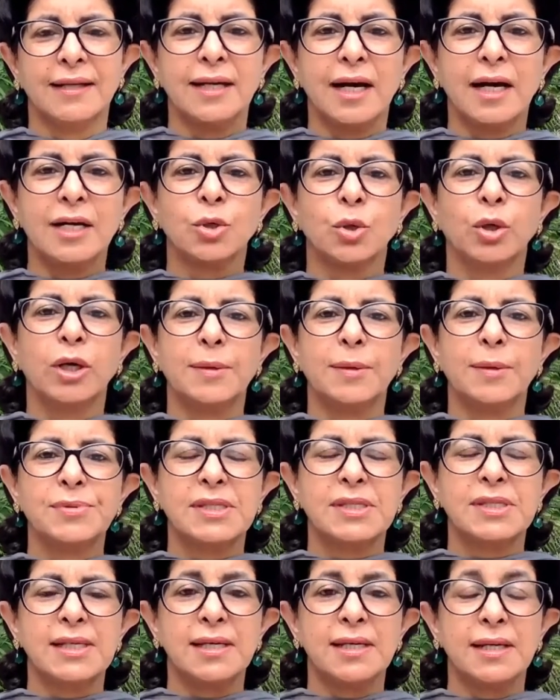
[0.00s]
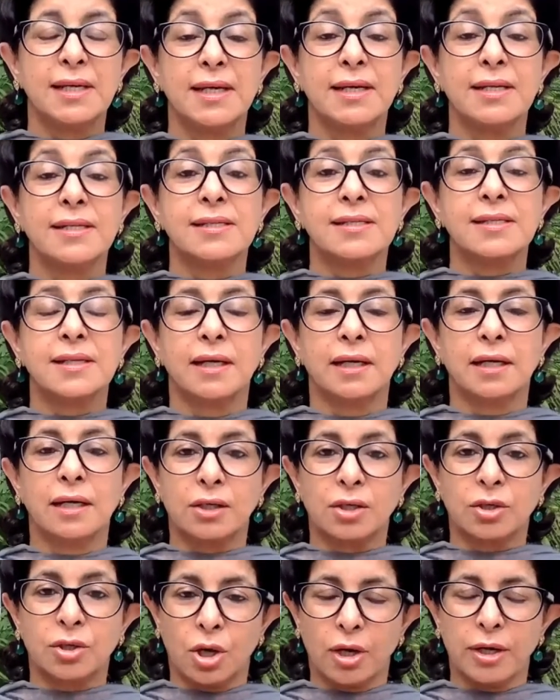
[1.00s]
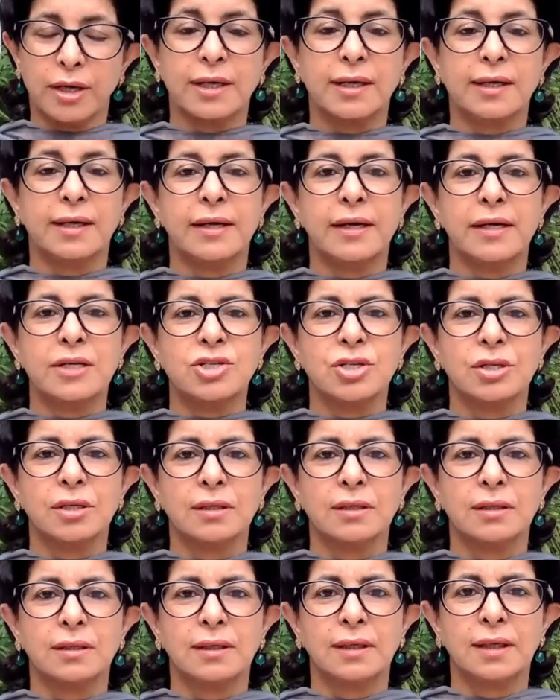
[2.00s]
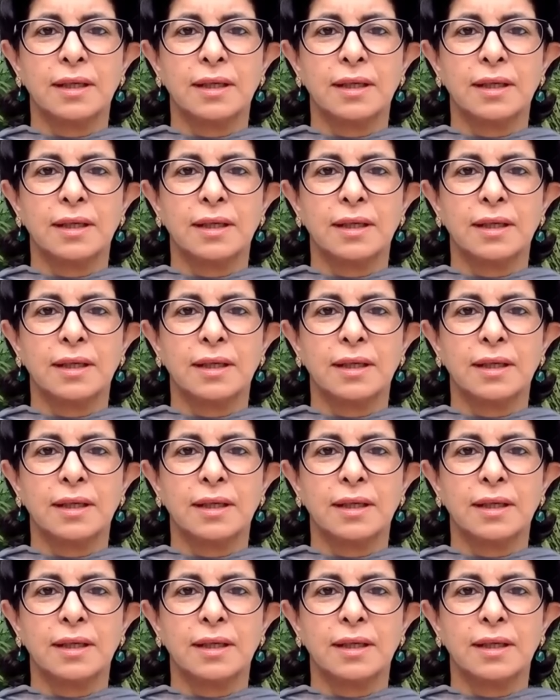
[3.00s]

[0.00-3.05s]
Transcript: Narcolepsy is a chronic condition,